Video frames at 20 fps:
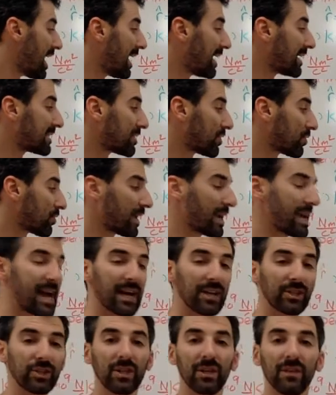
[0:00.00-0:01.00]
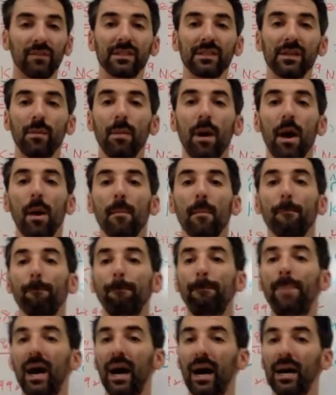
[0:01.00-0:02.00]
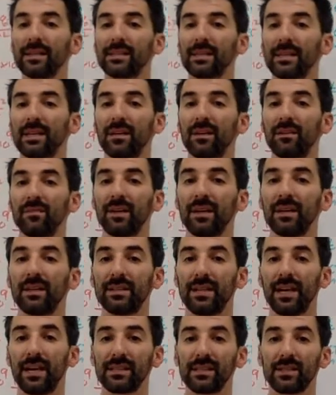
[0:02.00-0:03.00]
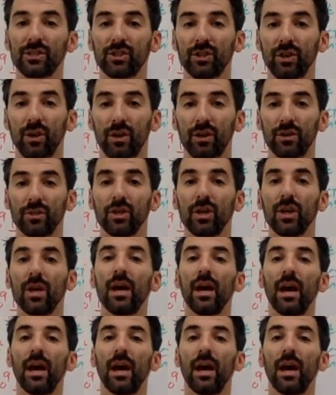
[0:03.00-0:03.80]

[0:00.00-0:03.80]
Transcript: as the reaction of some positive test charge,